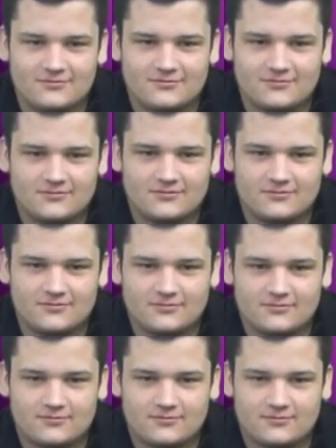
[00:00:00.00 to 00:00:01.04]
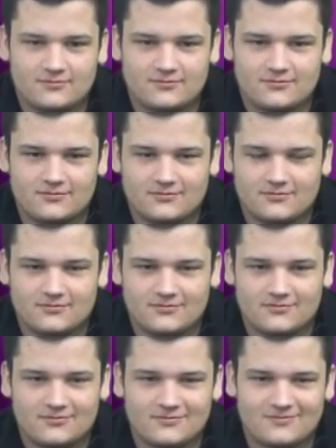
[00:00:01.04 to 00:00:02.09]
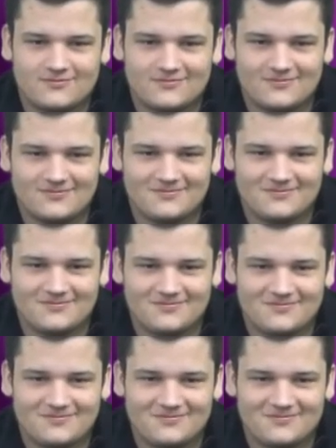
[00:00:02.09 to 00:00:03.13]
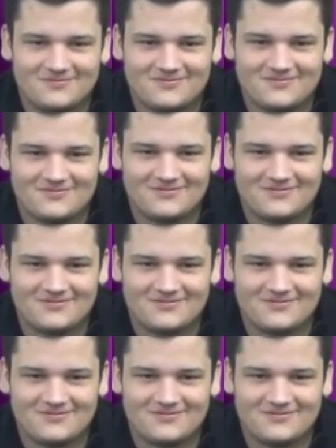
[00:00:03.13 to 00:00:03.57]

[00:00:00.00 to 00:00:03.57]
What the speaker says: [no speech]